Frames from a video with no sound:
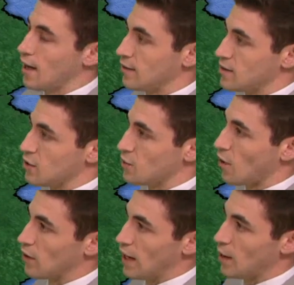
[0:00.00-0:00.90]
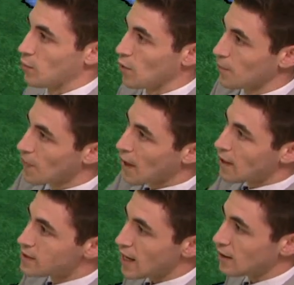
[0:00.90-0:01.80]
at least this far in April.
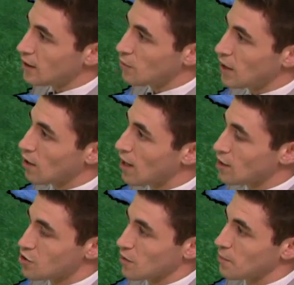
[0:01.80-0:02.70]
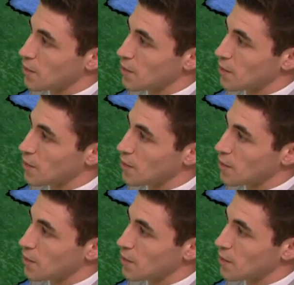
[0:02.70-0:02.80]
Satellite and radar not showing